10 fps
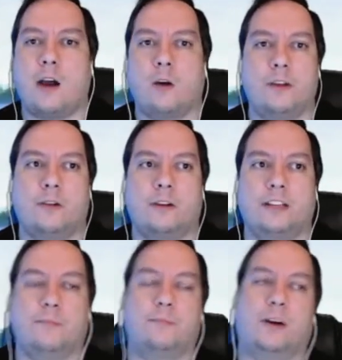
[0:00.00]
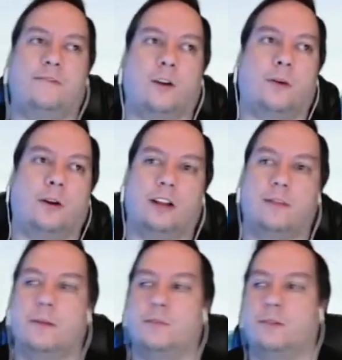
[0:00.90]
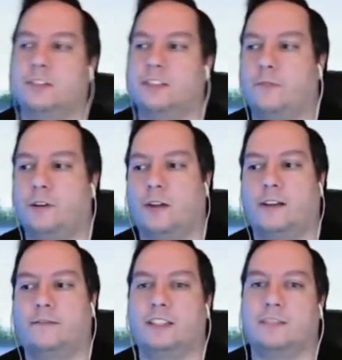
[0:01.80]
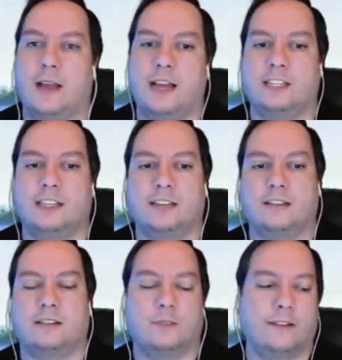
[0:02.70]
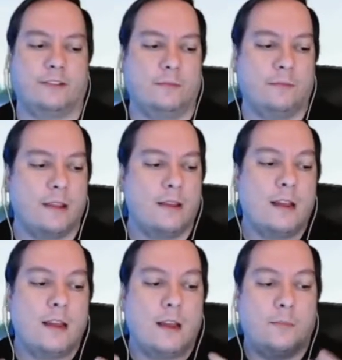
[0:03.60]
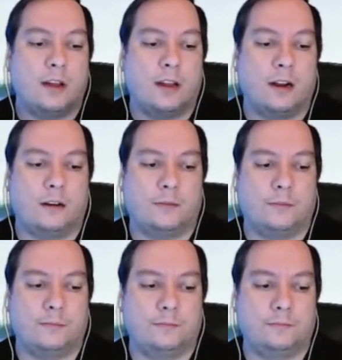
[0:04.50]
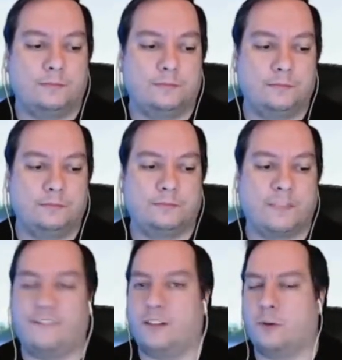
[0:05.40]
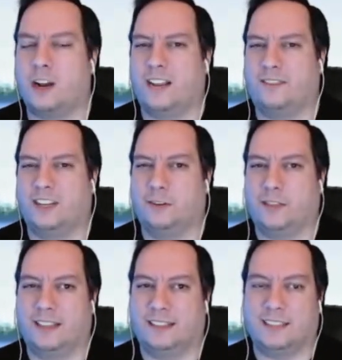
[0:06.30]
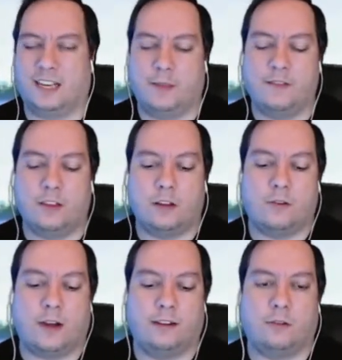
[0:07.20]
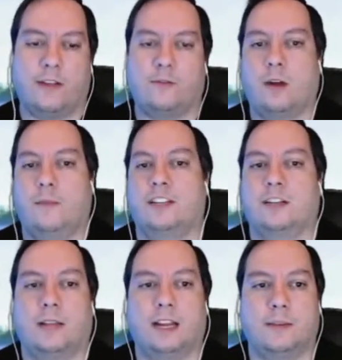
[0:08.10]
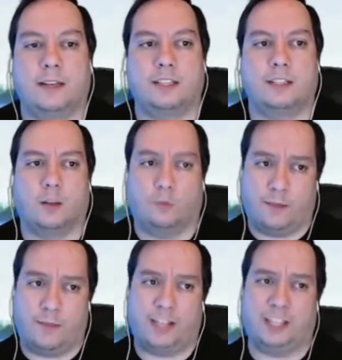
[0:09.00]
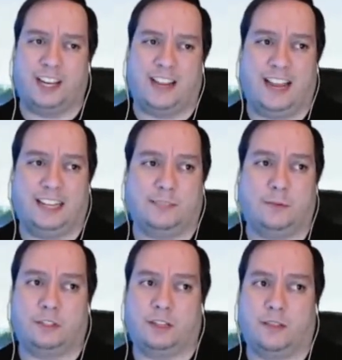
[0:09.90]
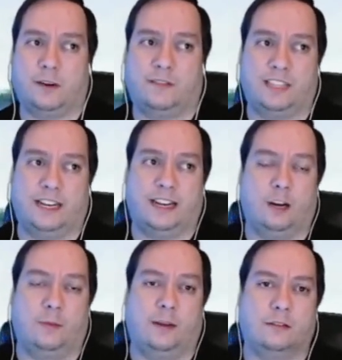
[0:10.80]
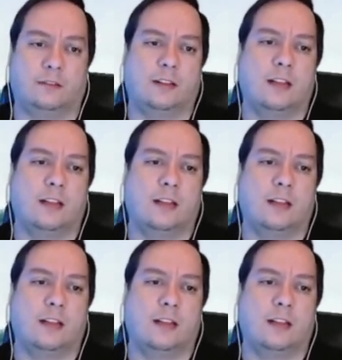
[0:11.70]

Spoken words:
are we going to buff our party members if we don't have this magic or whatever? But thankfully we're not gonna have to deal with that this time. Even though I don't have a white mage and a black mage, the red mage can cast most of the buffs that I care about.